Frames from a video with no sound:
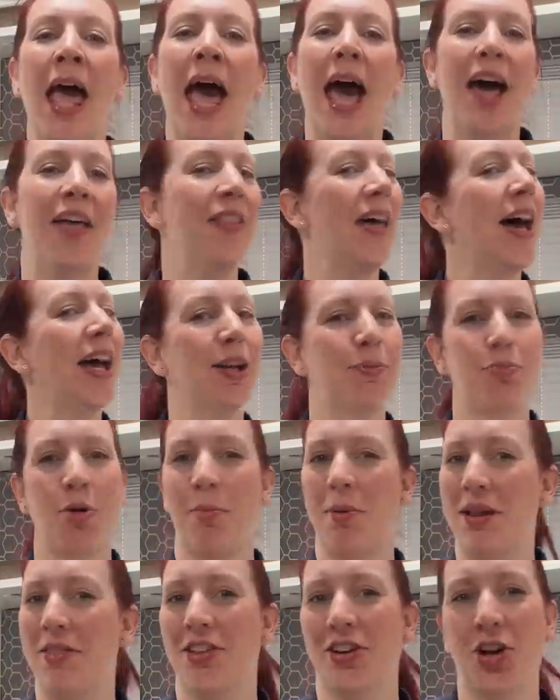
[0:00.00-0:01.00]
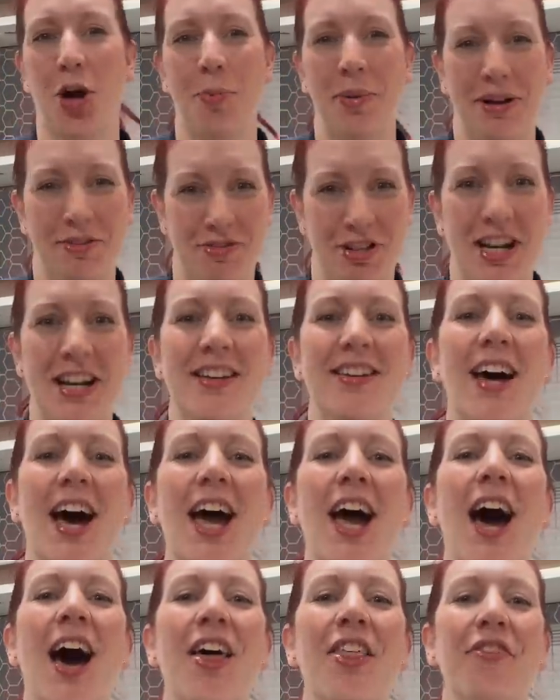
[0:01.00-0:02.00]
And that is probably the topic for an
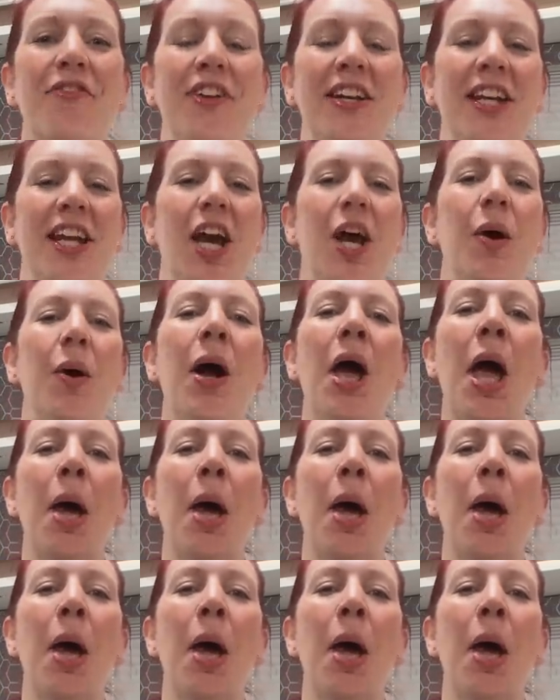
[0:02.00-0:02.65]
entire other video.